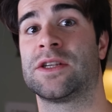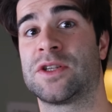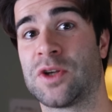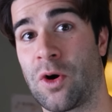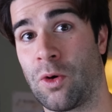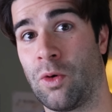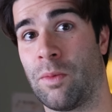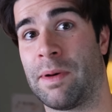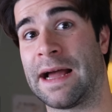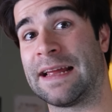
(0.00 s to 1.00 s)

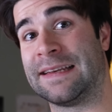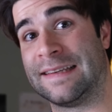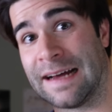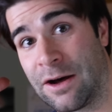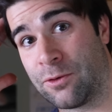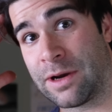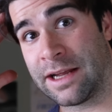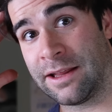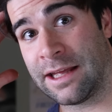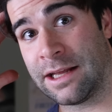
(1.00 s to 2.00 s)
So by
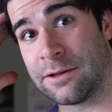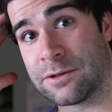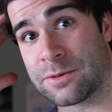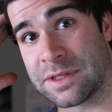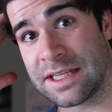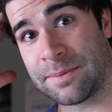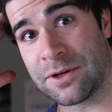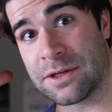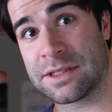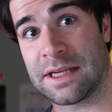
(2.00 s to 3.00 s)
downregulating those
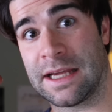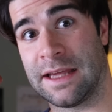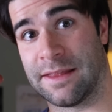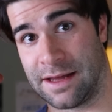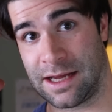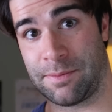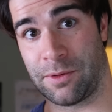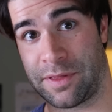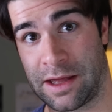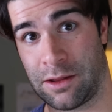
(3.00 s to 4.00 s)
receptors in the
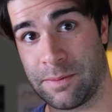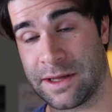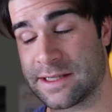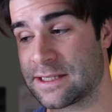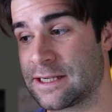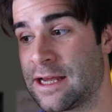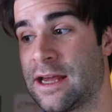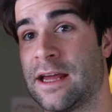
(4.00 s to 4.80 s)
hypothalamus,